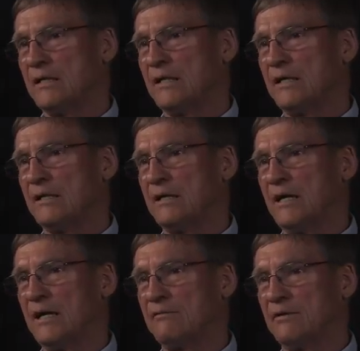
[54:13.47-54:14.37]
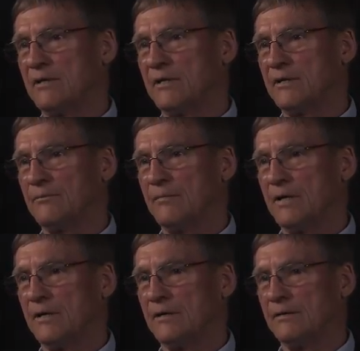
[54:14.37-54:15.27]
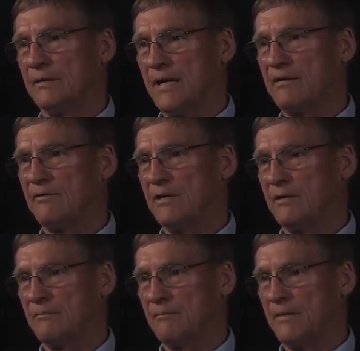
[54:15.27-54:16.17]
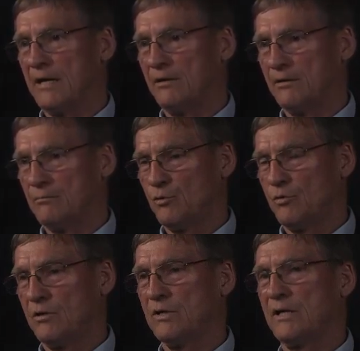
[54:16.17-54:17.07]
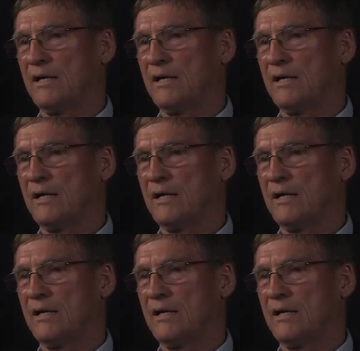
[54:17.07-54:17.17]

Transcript: and I have a uh, Navy man on the board,